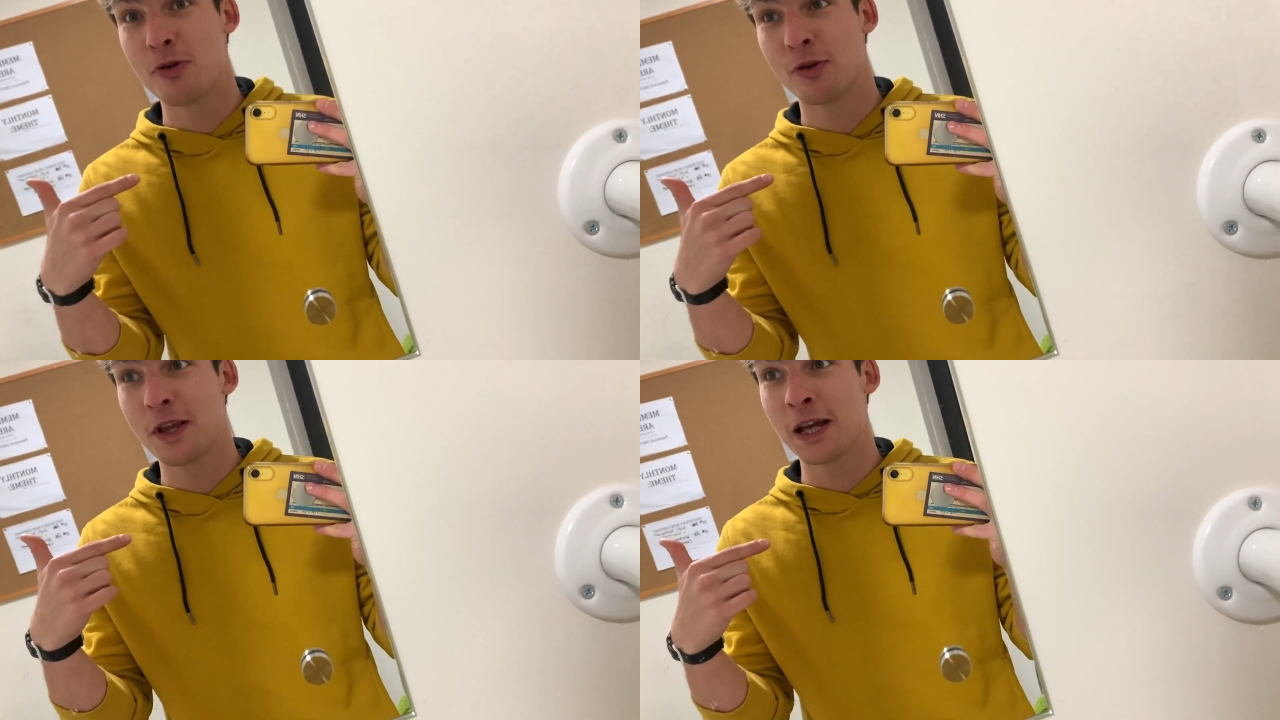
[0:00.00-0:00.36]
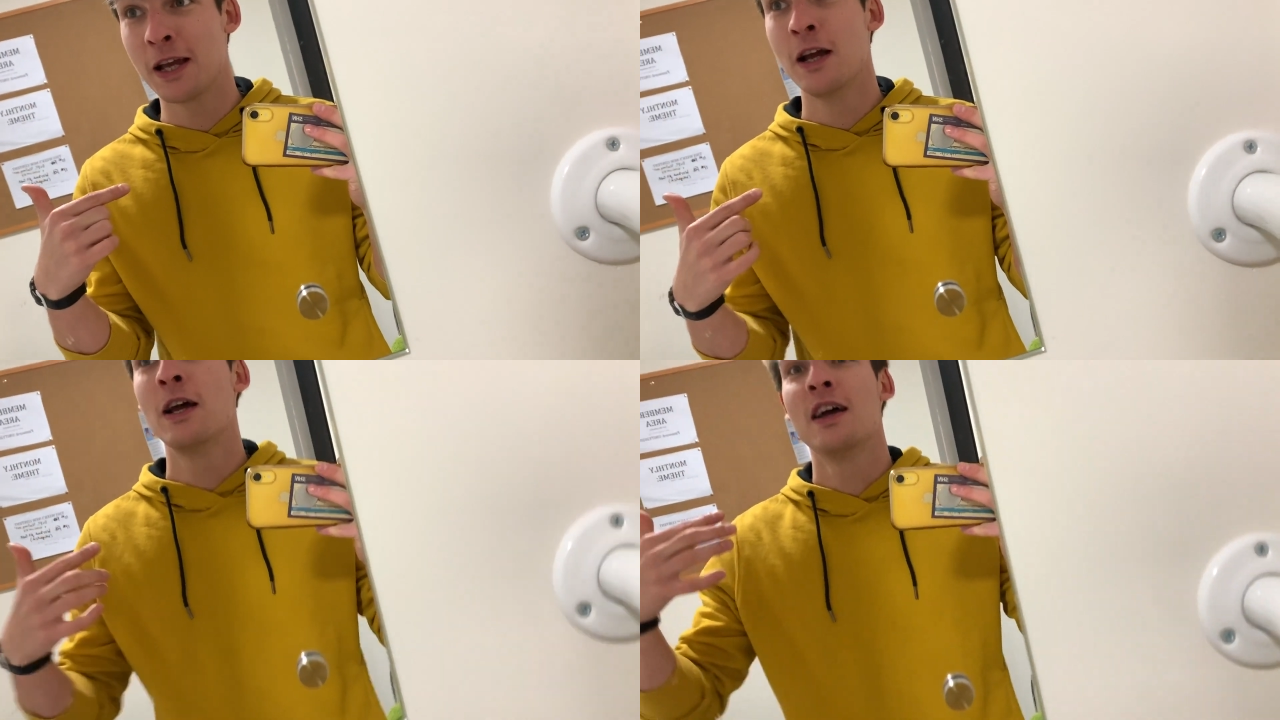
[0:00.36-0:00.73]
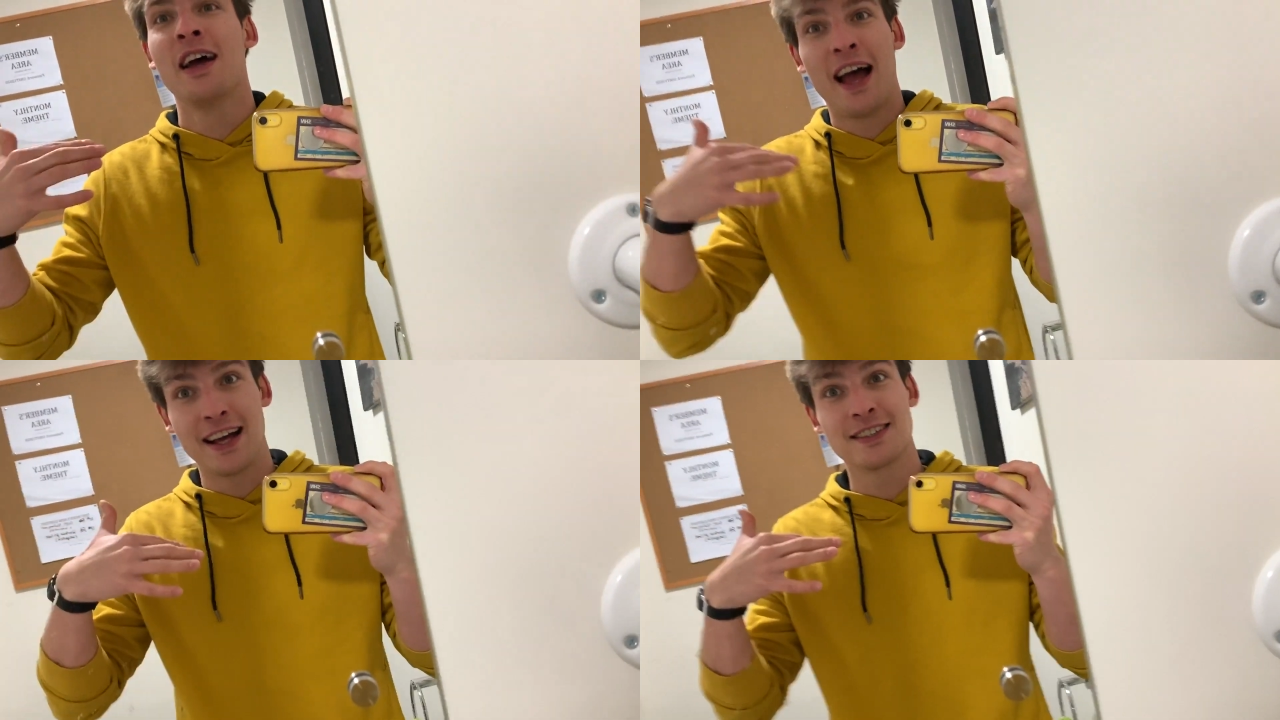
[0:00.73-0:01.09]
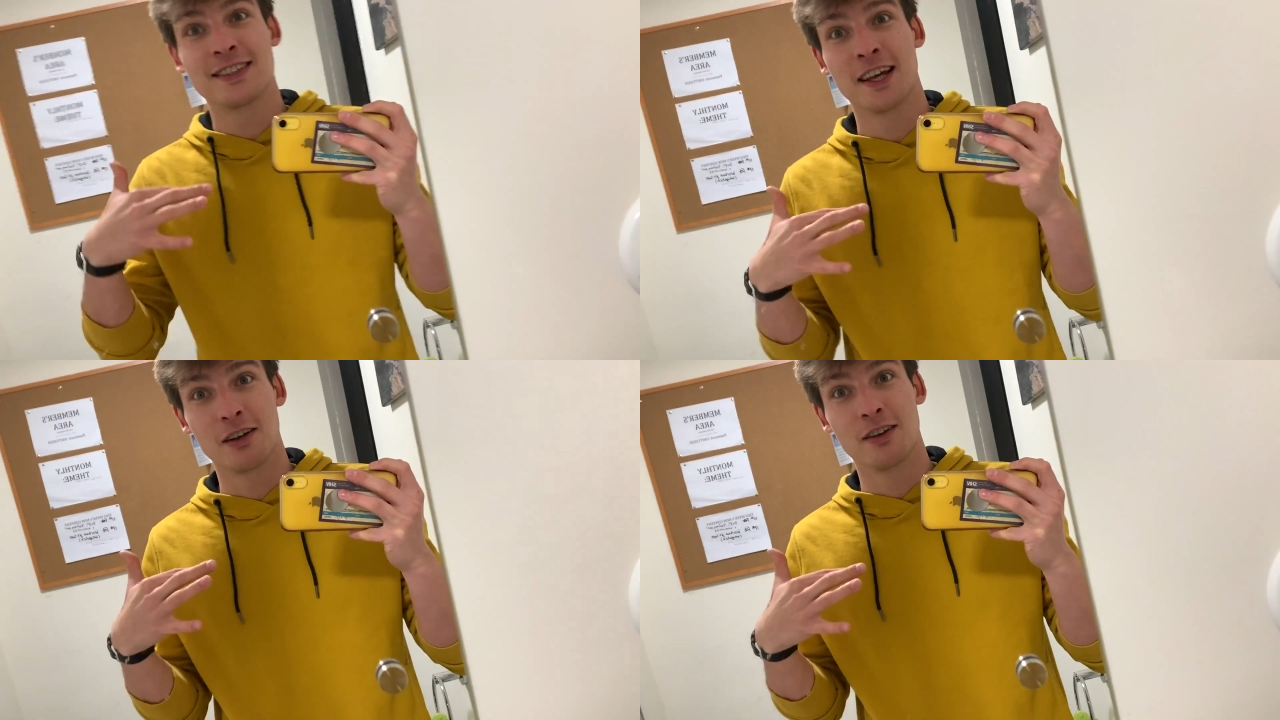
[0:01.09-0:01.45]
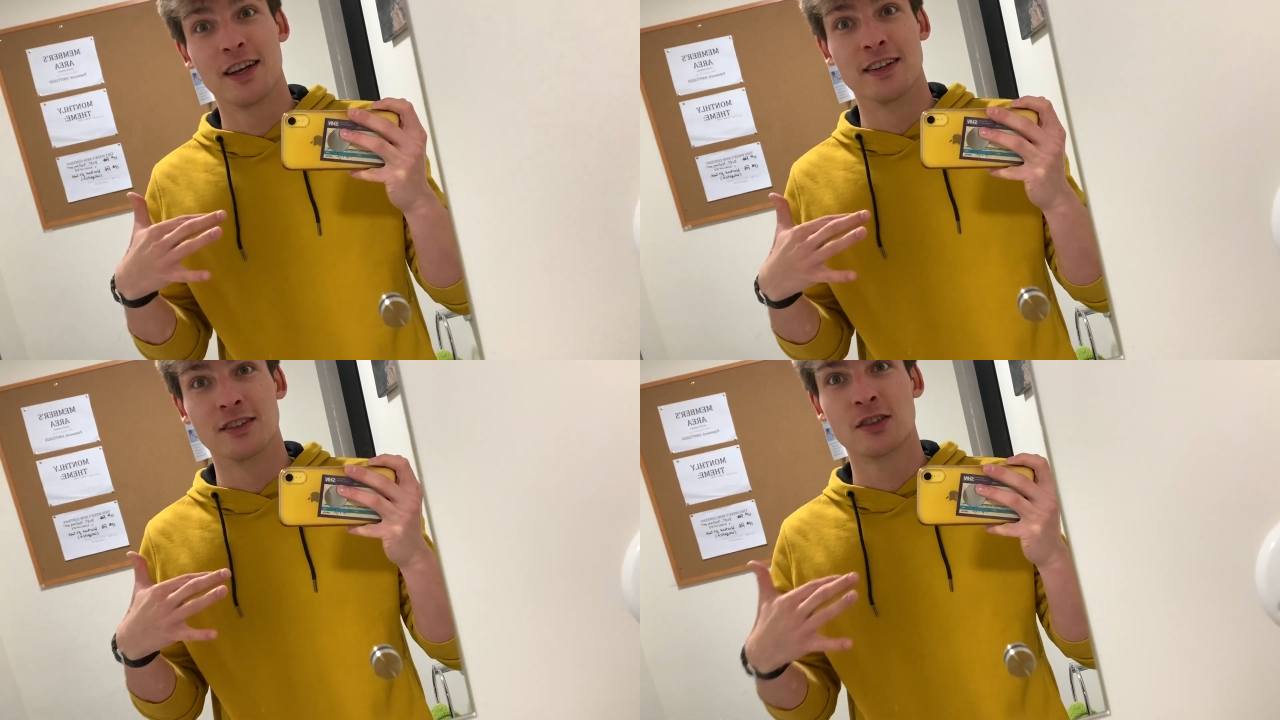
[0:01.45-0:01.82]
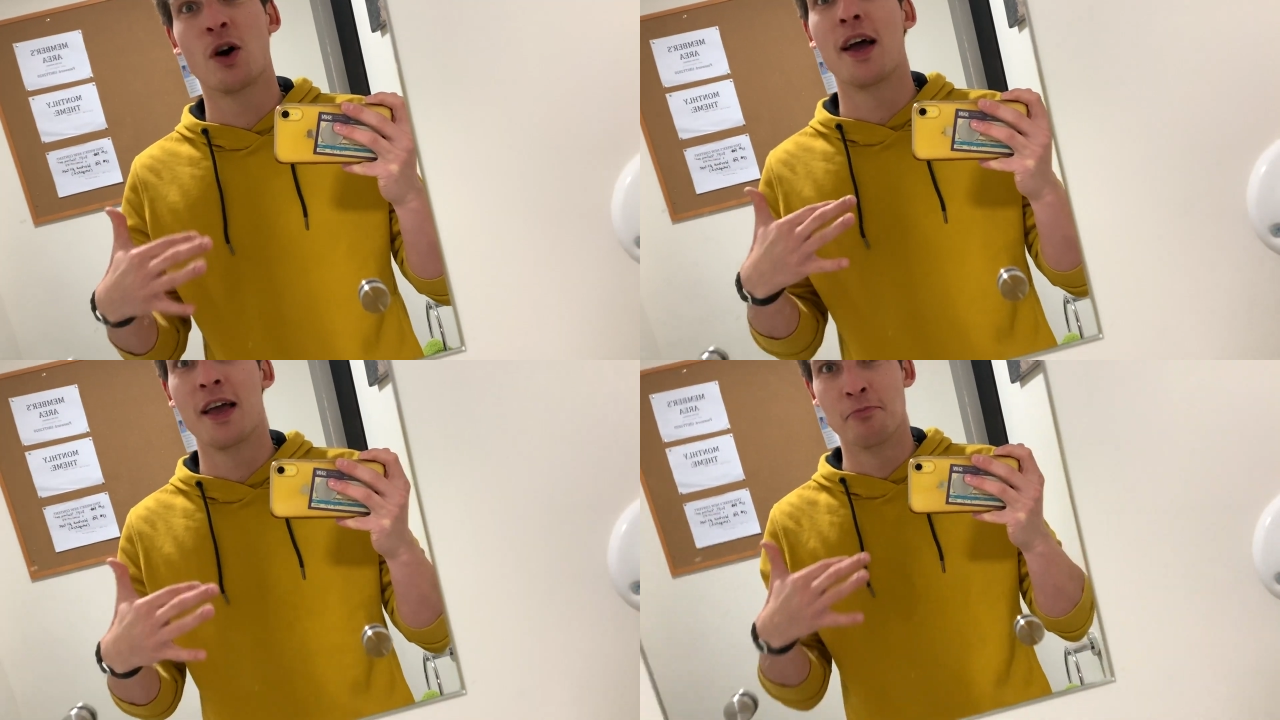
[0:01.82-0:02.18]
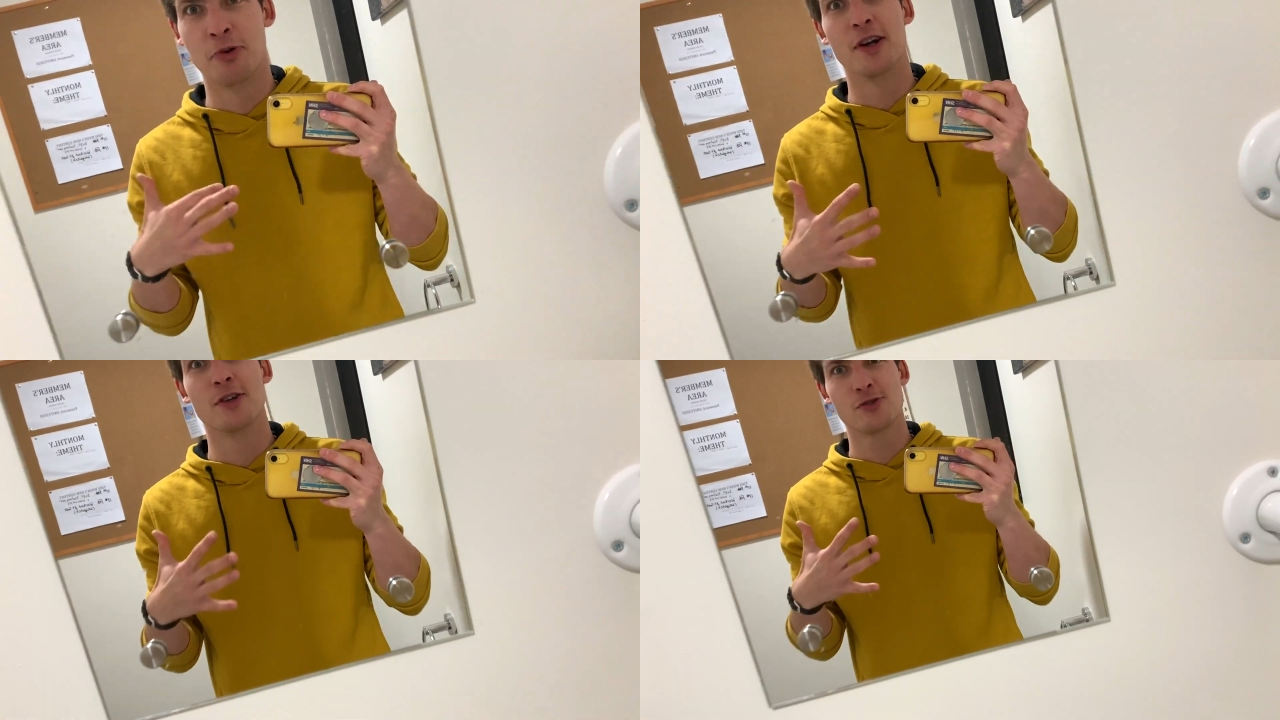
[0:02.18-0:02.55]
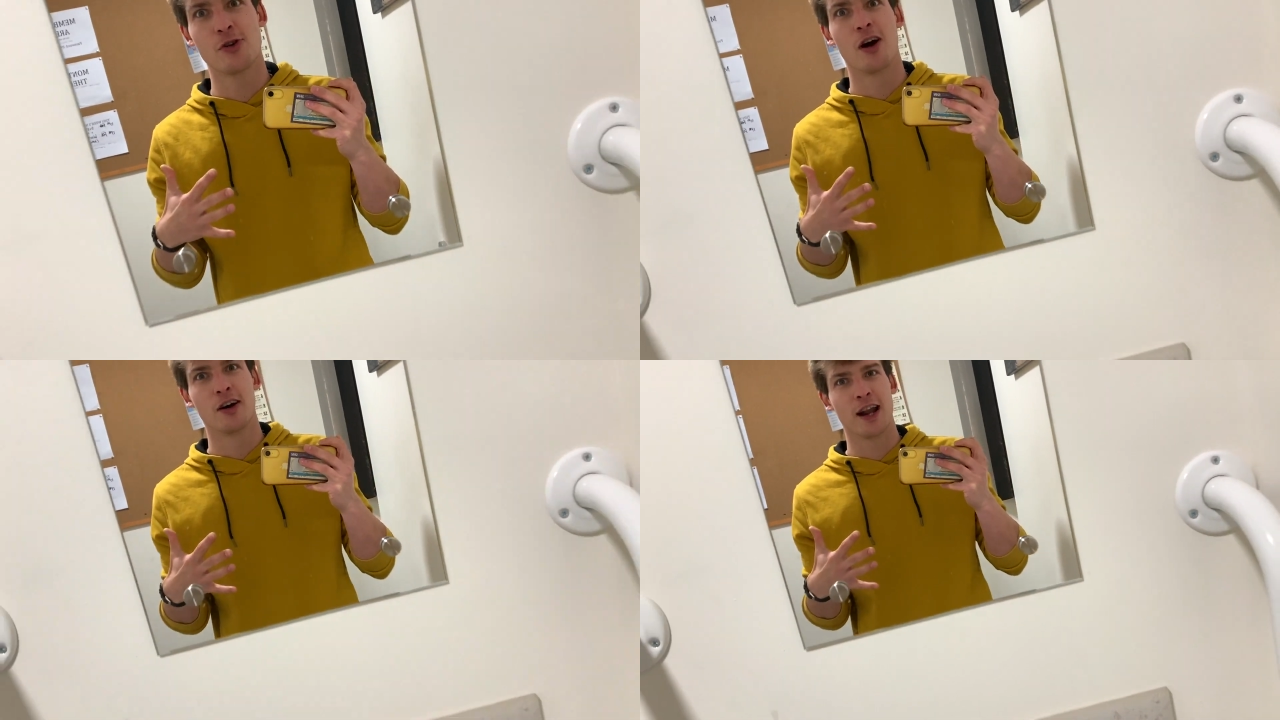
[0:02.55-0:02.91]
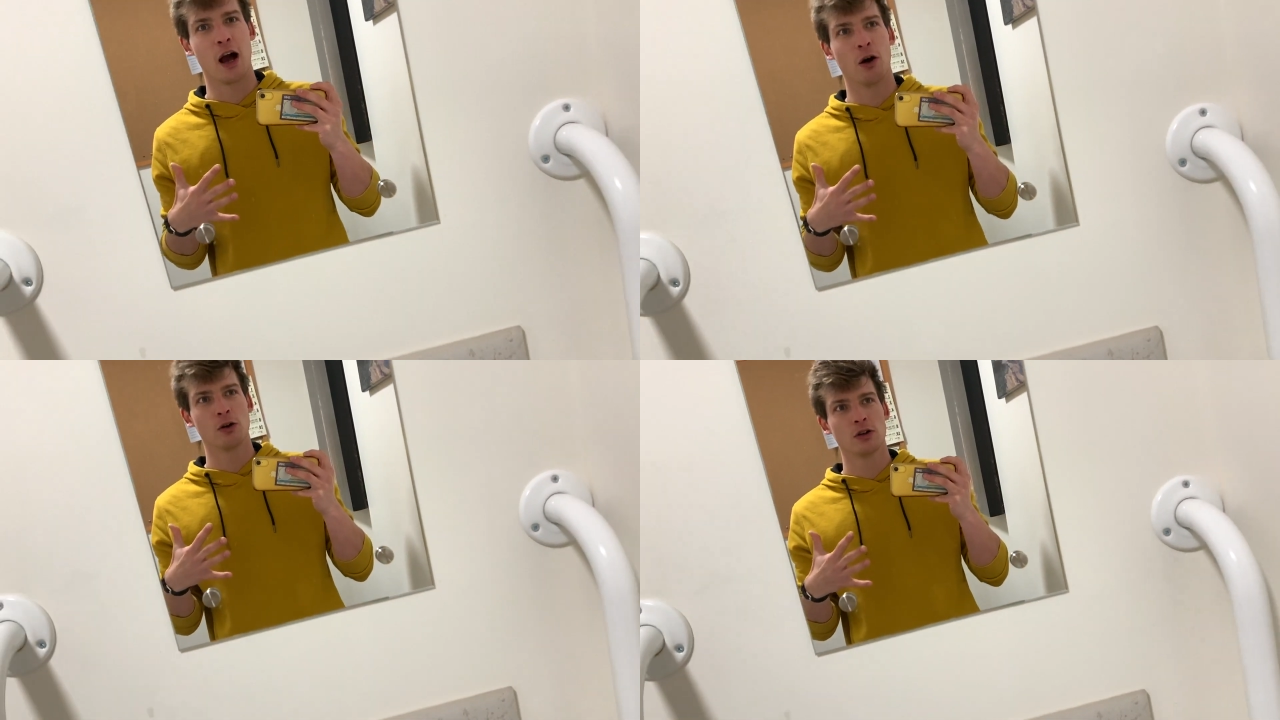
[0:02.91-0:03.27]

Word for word: building has settled in, so I am pretty strong now,